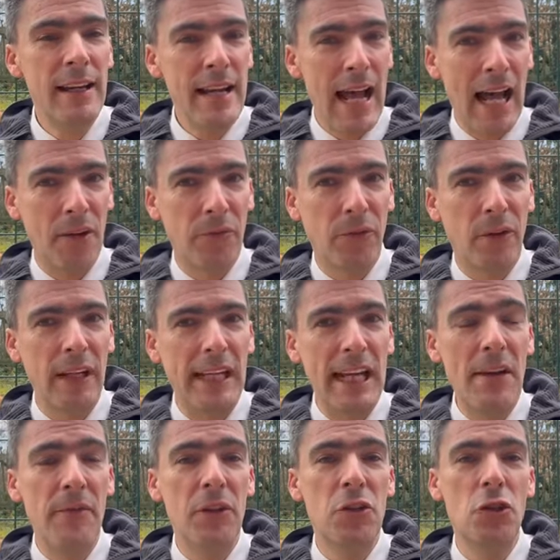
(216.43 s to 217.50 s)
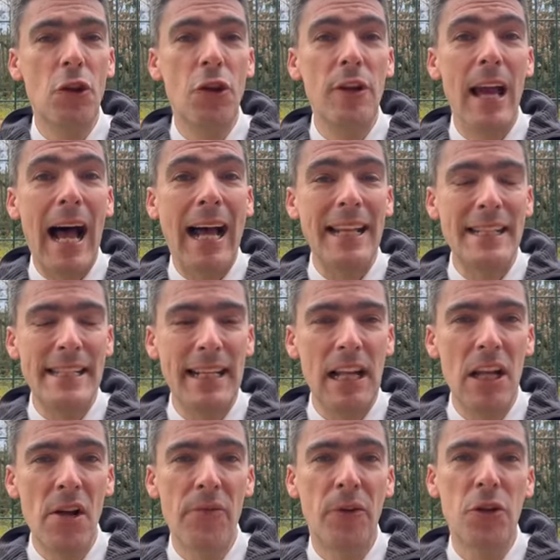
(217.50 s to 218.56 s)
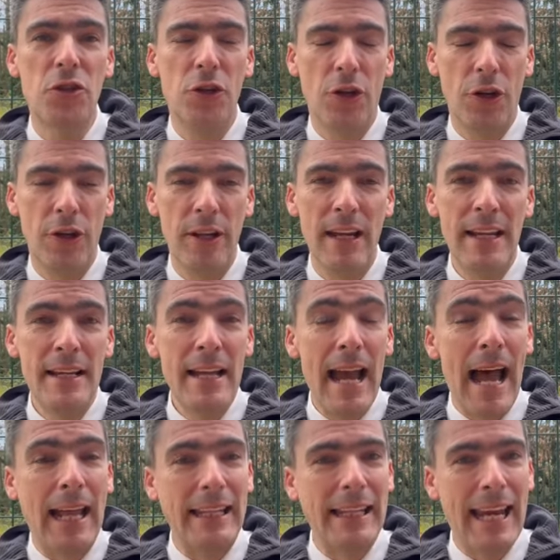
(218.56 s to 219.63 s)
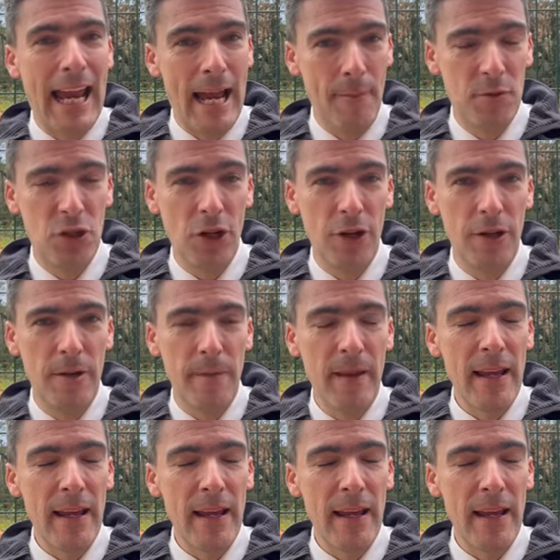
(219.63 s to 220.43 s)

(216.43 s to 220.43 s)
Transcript: and forgiven you and delivered you and kept you.